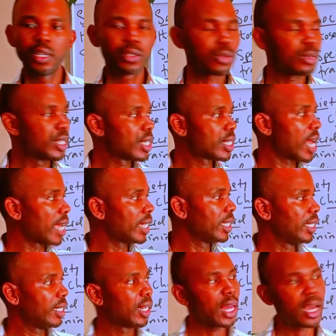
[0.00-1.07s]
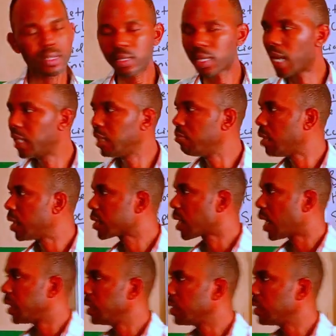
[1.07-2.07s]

So these are the last elements